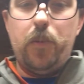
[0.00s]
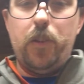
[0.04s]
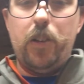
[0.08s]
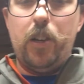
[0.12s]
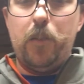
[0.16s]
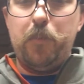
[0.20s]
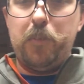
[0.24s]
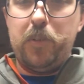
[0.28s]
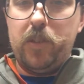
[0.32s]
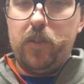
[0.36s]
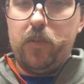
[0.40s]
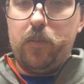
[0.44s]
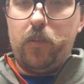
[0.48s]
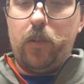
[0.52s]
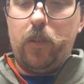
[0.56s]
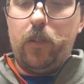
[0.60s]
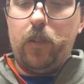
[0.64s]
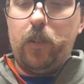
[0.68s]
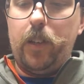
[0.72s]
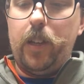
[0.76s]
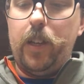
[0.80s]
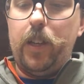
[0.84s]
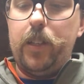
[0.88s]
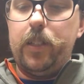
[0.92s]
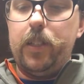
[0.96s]
options we're going to
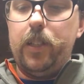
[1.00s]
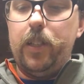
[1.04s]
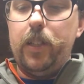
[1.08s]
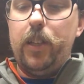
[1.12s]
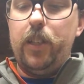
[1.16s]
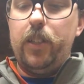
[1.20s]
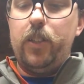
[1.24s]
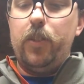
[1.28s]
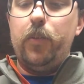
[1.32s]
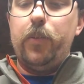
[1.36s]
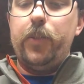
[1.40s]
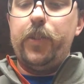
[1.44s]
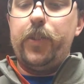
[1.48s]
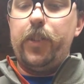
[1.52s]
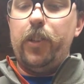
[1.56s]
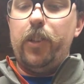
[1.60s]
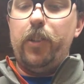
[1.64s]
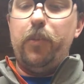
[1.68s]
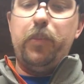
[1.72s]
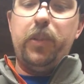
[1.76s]
look at today to install,